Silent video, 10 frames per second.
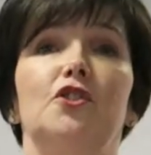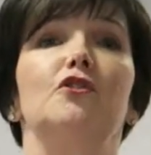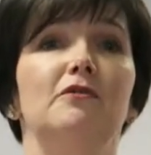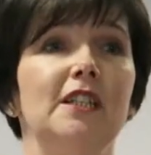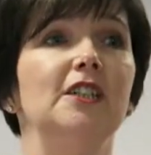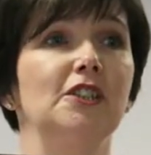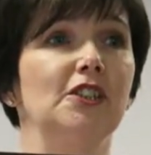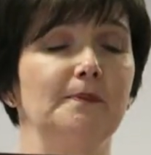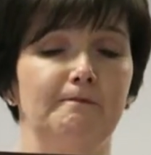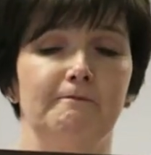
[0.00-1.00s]
school
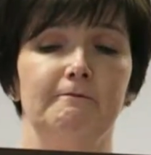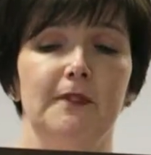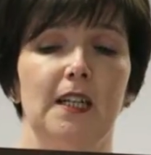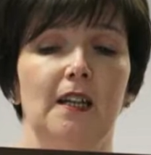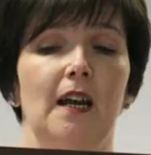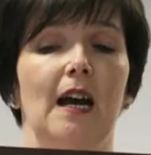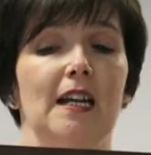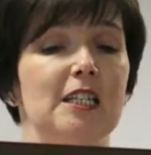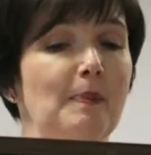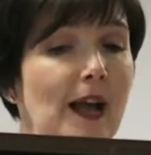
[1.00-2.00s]
leaders,
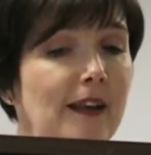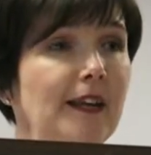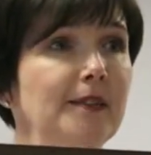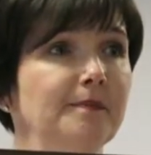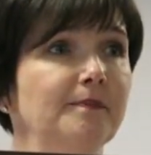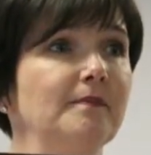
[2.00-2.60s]
aspiring,